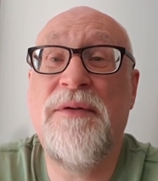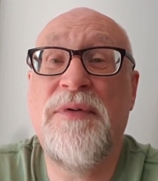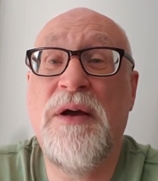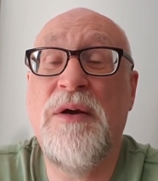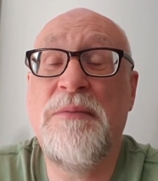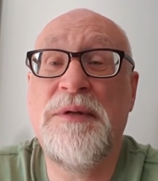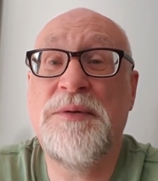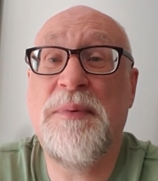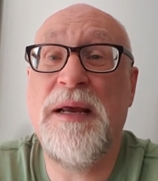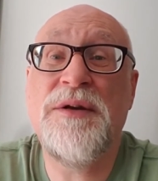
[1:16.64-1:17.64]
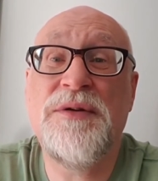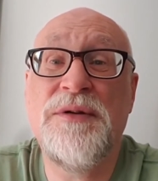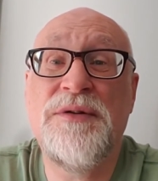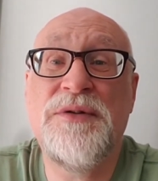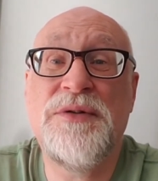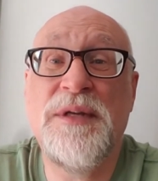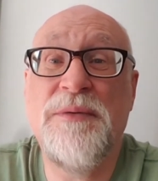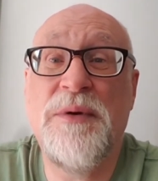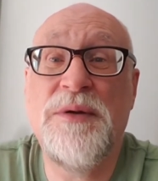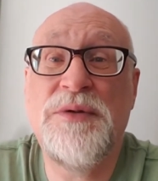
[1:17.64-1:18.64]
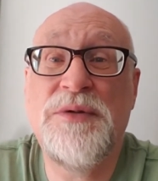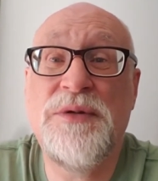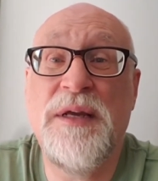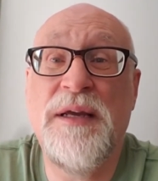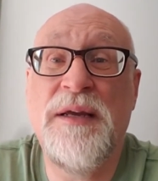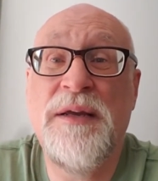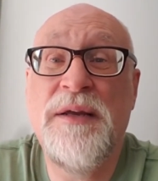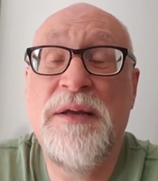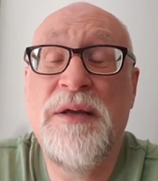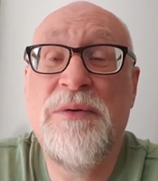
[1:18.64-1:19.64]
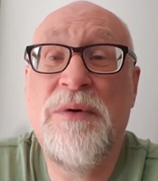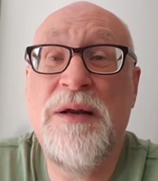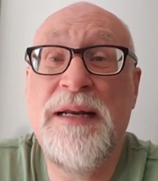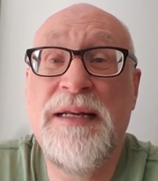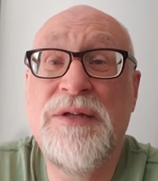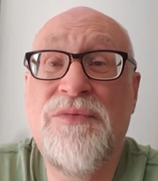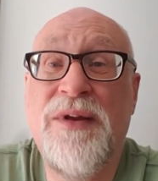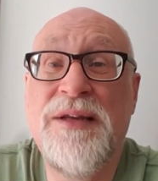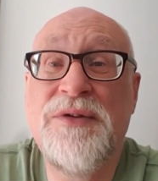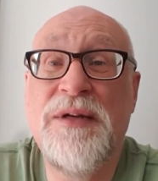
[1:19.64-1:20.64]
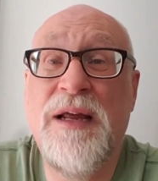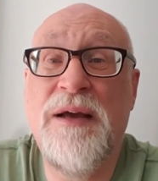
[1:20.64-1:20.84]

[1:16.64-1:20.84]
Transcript: you have a home inspection to see what needs fixing